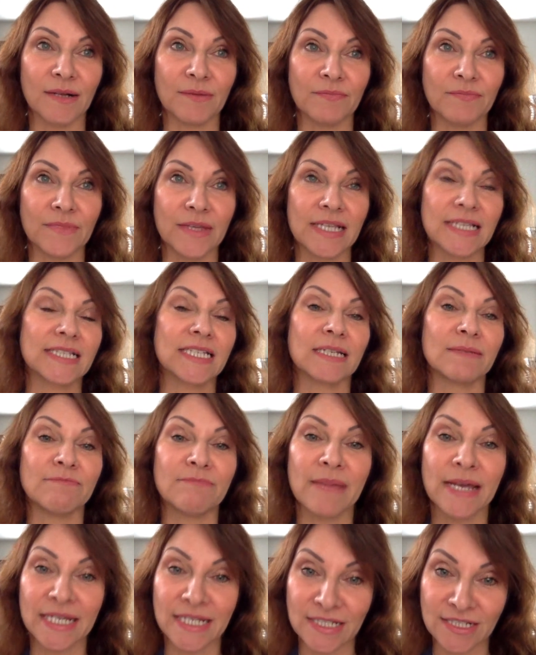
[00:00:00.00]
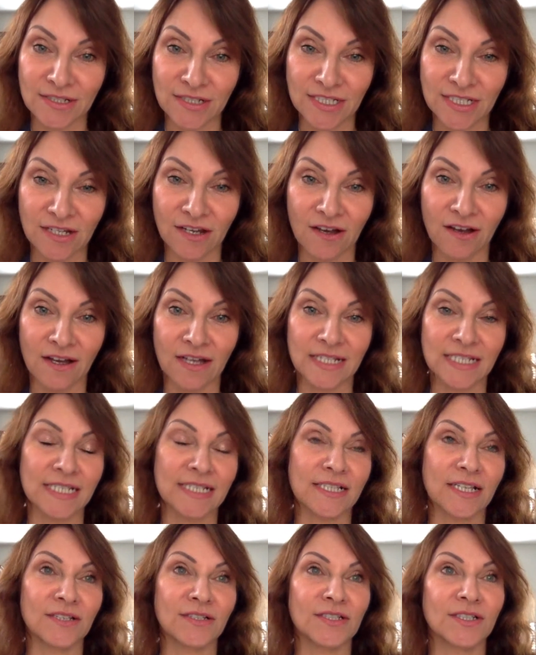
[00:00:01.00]
It's going to make you look tired. It's
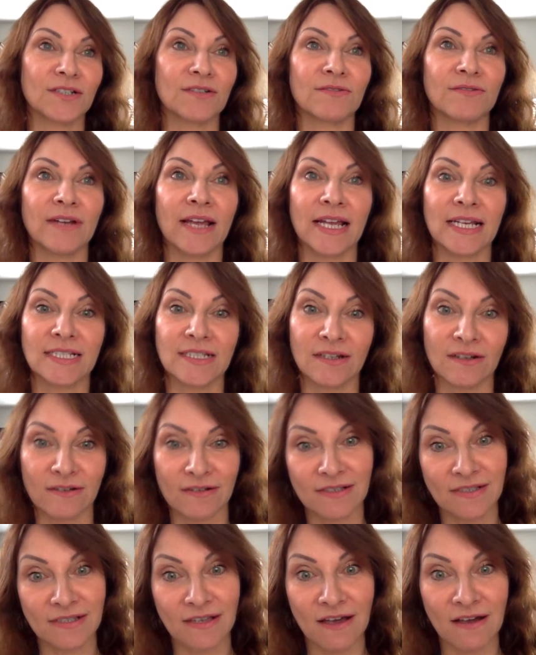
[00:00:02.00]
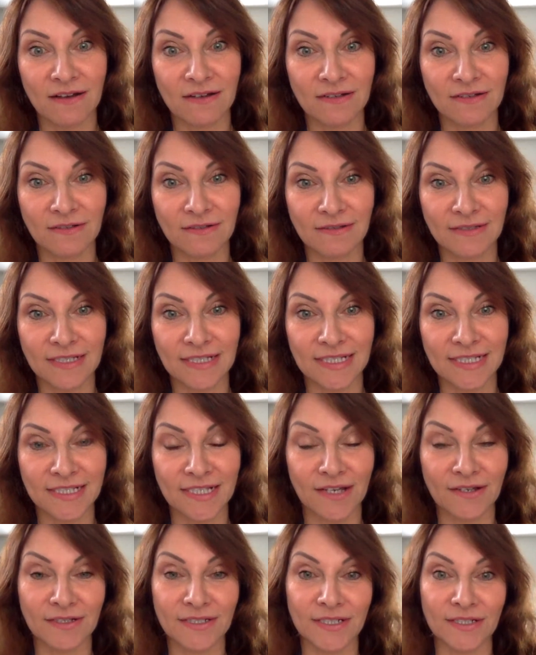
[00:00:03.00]
going to create dark circles. It's
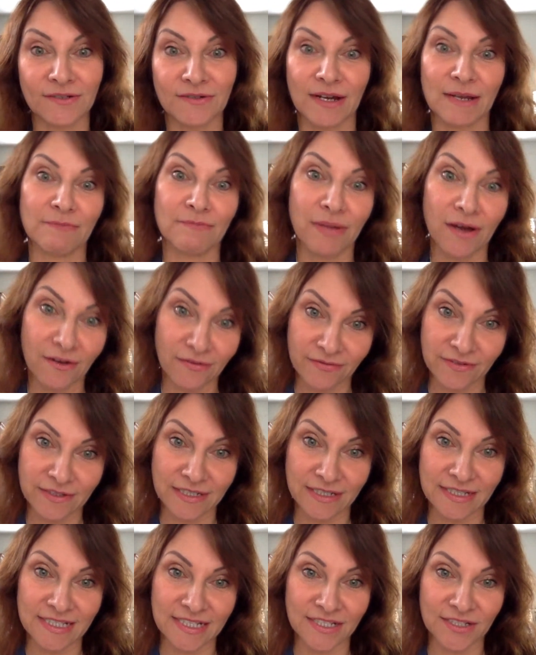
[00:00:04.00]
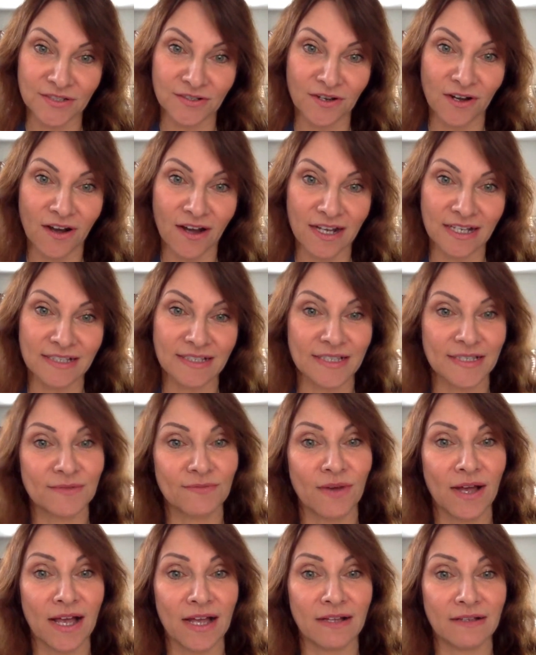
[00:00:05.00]
going to create puffiness in your eyes as
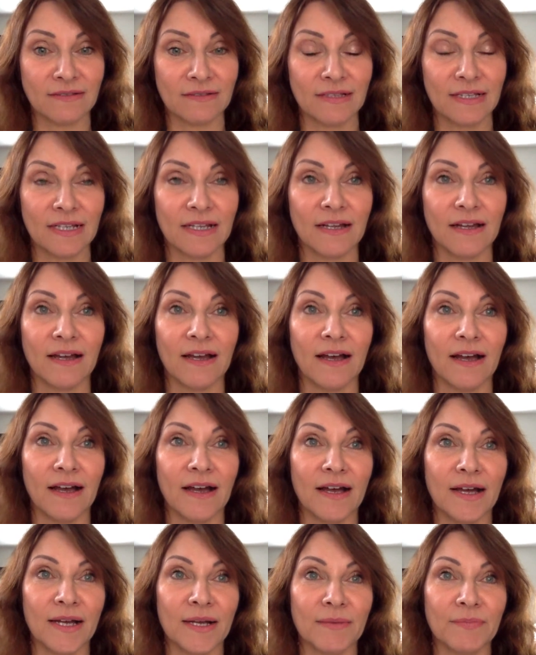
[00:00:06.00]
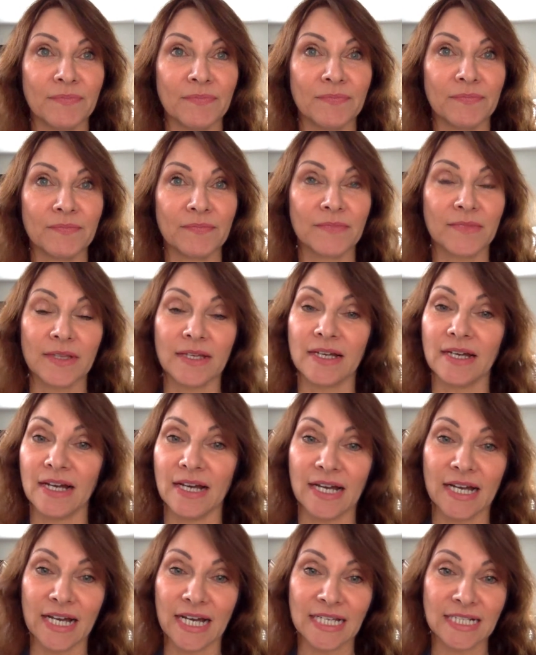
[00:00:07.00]
well.
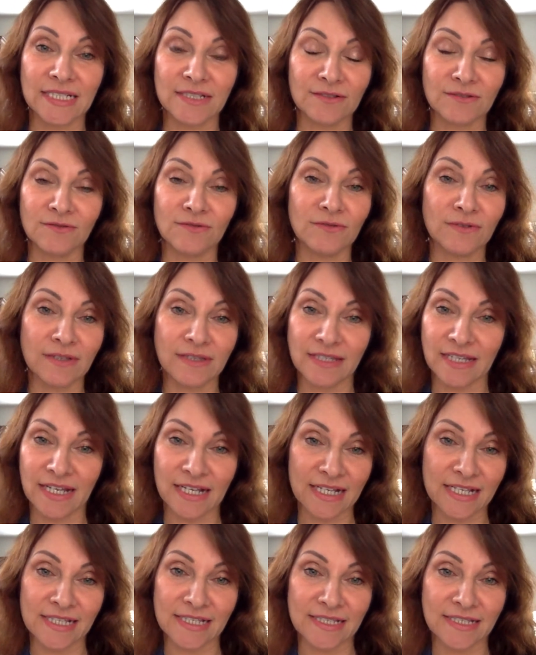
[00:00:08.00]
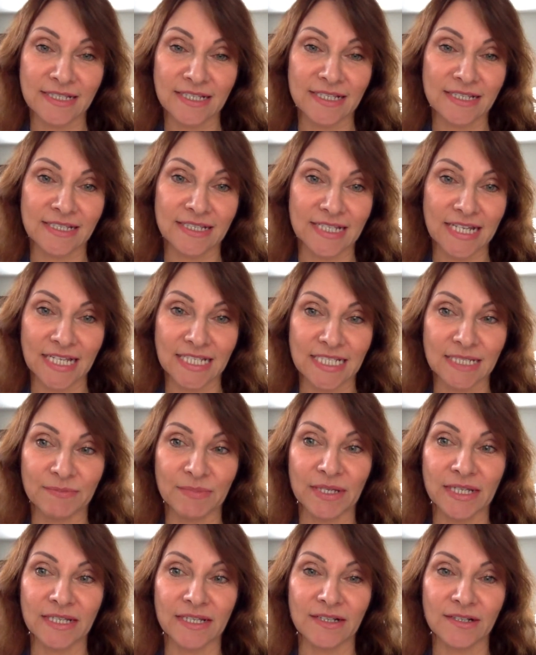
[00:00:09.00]
And all of that doesn't tend to
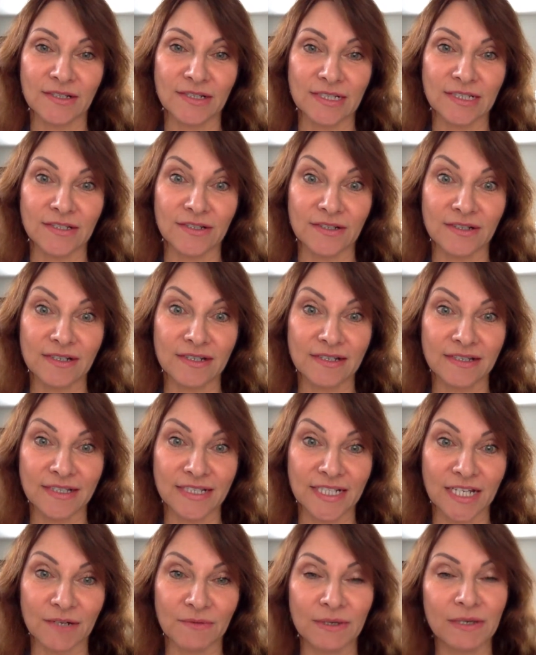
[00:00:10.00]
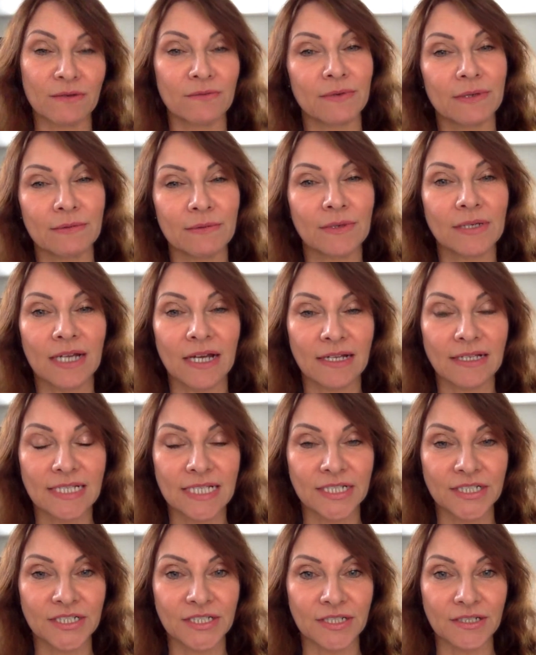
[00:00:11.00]
be a good look. We want our
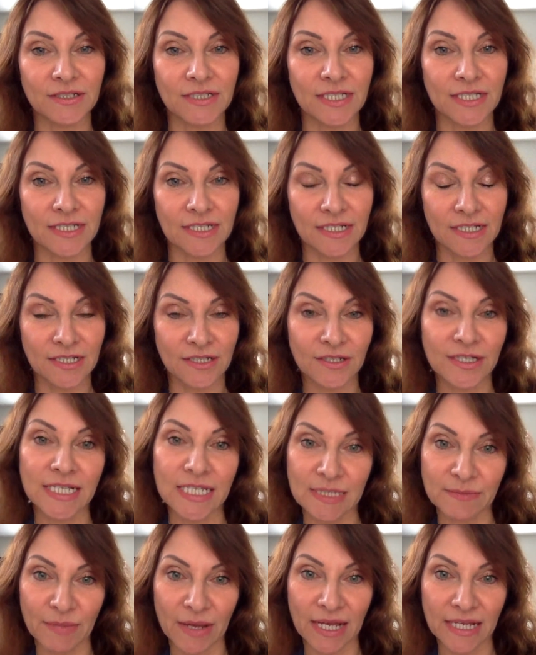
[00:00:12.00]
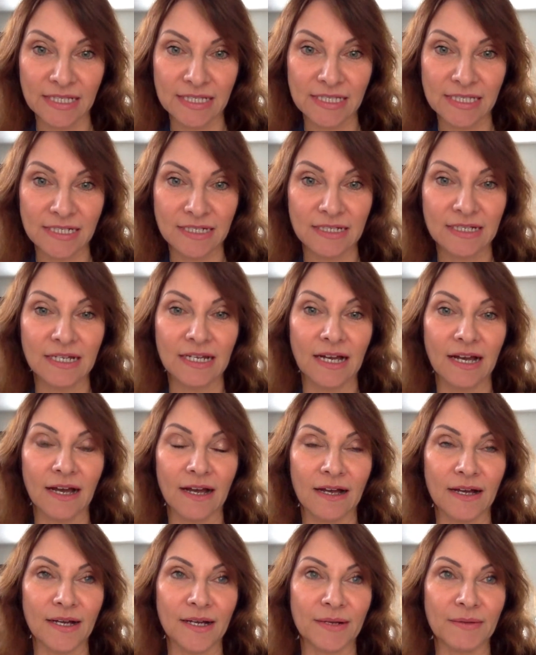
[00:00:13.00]
tissue to look its best.
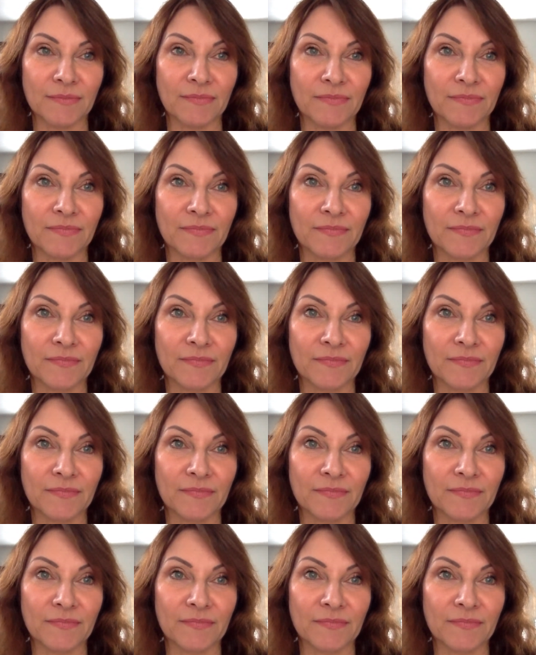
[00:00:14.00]
And